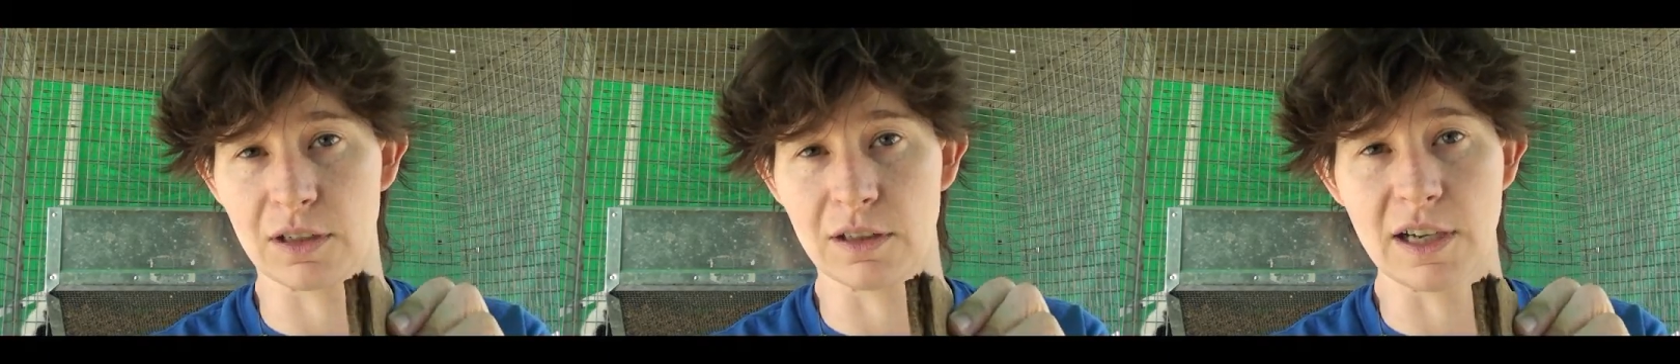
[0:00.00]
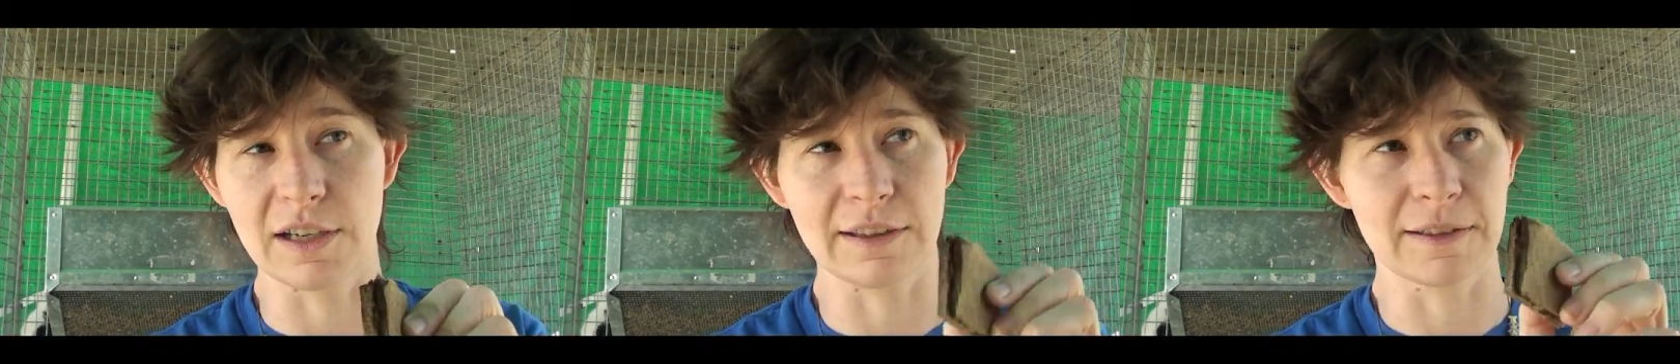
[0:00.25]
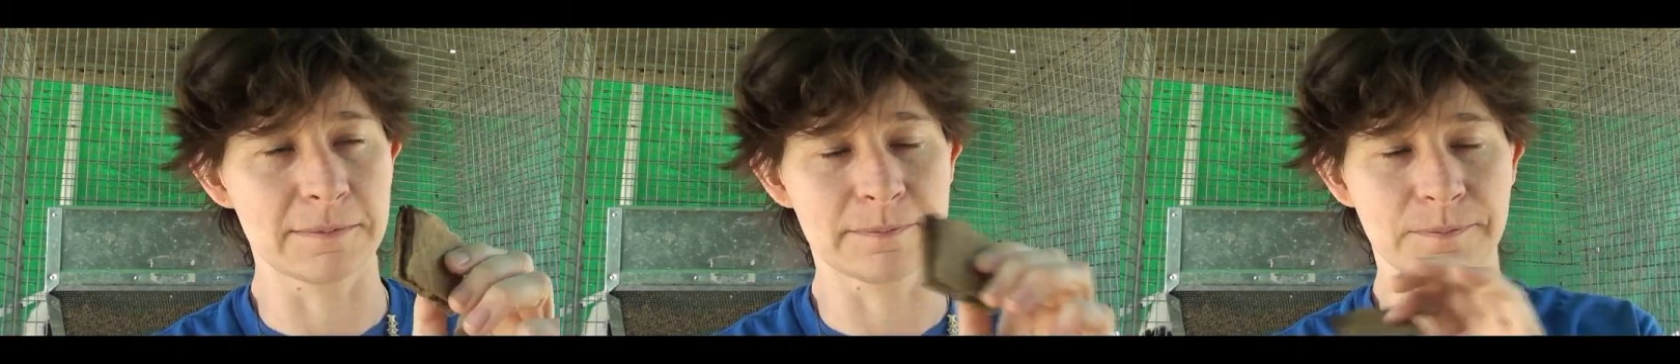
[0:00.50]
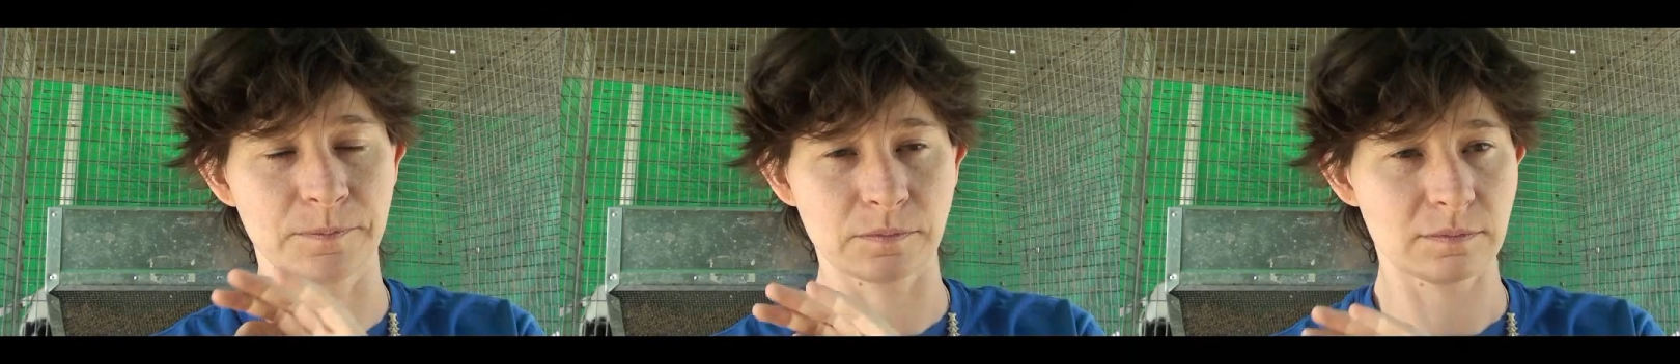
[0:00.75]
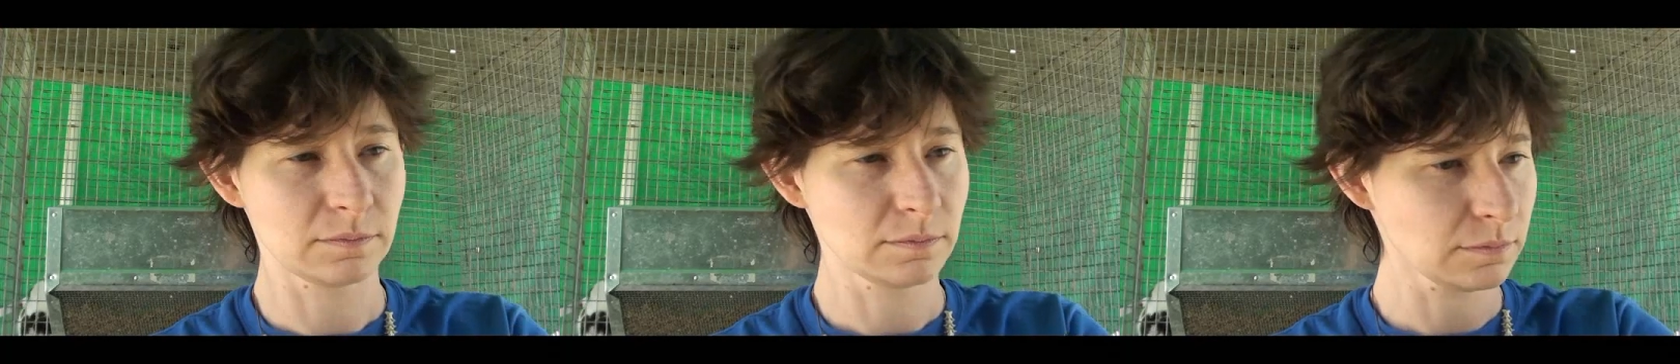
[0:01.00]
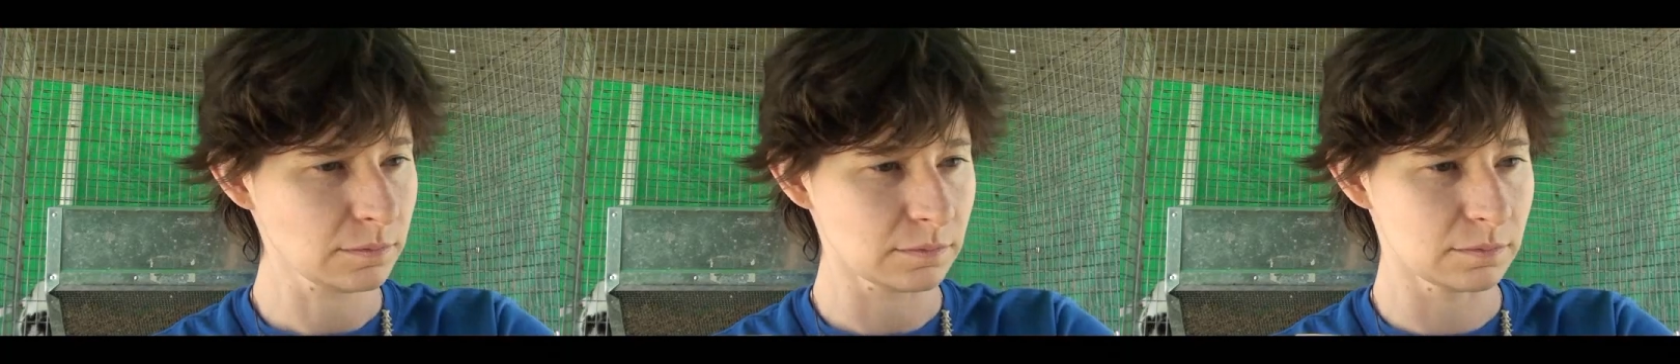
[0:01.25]
cloth,
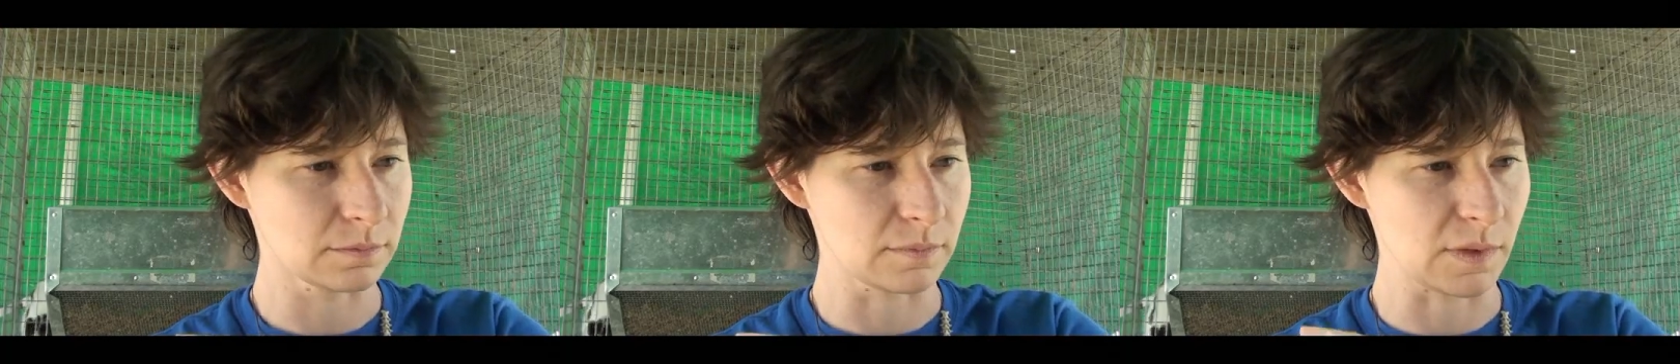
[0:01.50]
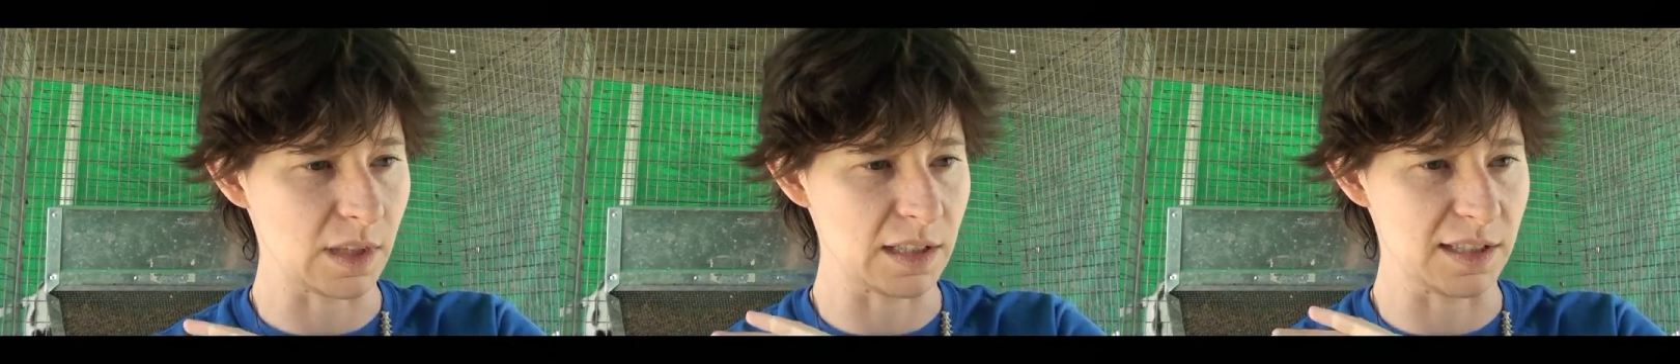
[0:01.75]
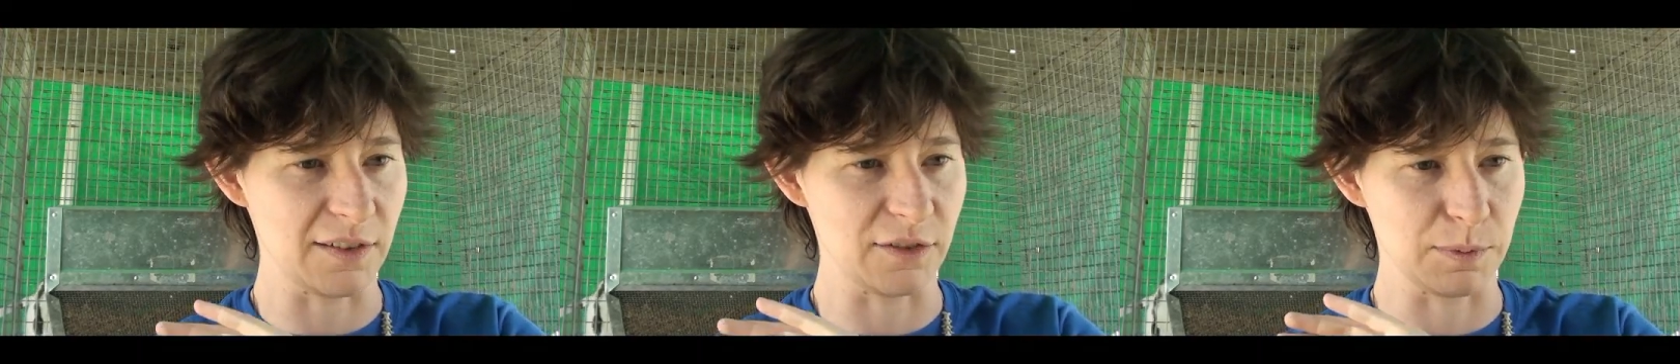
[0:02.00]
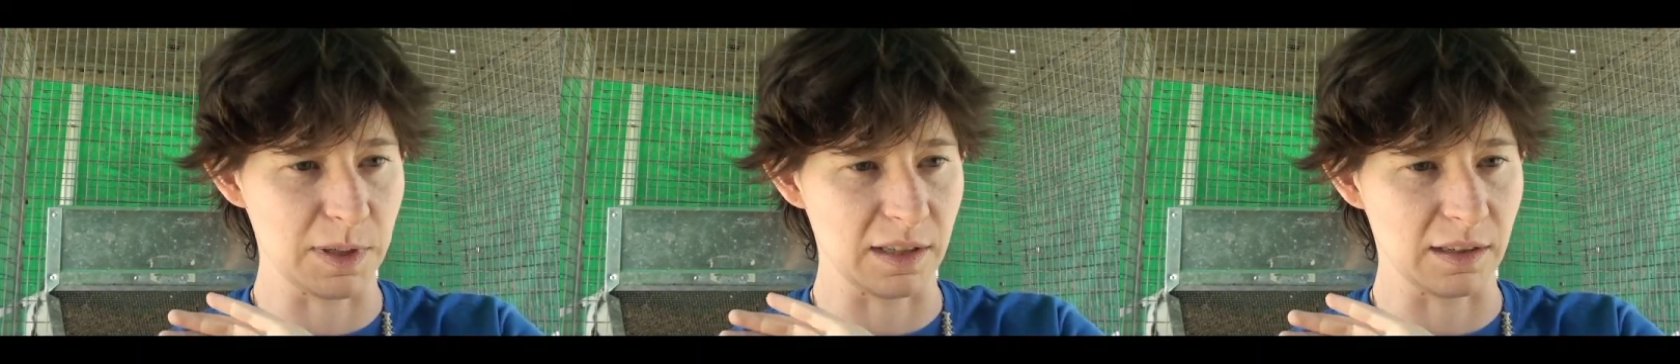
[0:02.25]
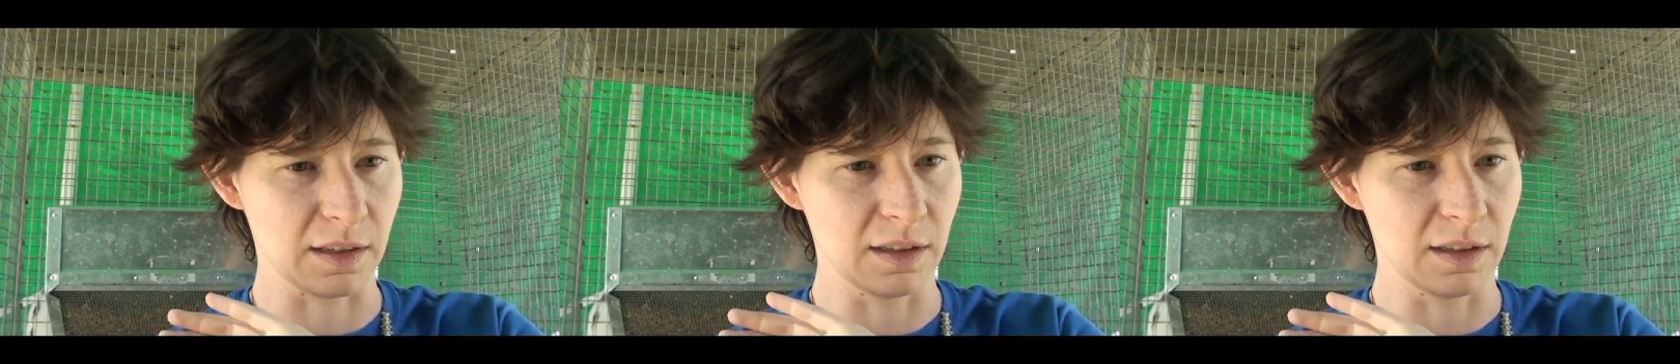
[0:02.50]
that saves me